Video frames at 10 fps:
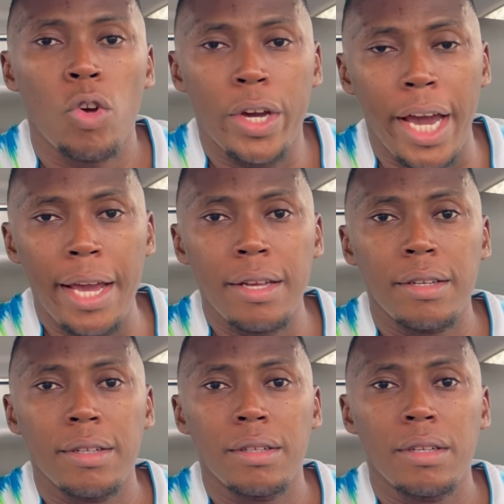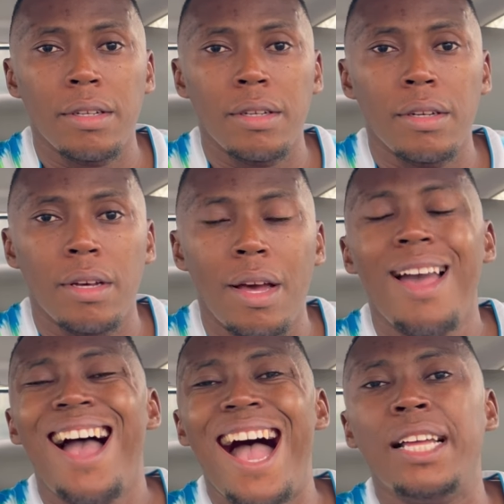Okay?
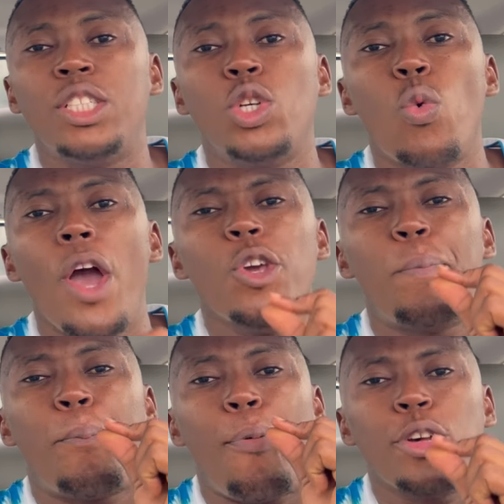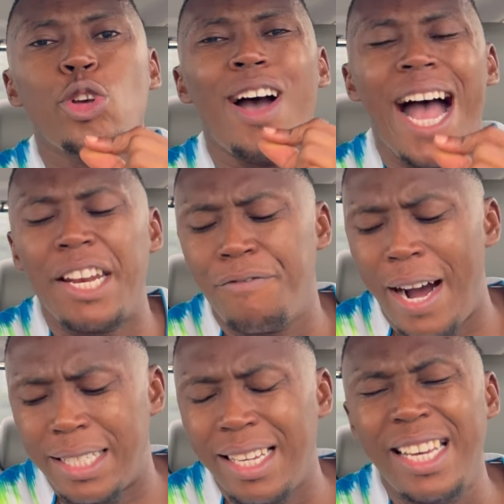And when you post your advert,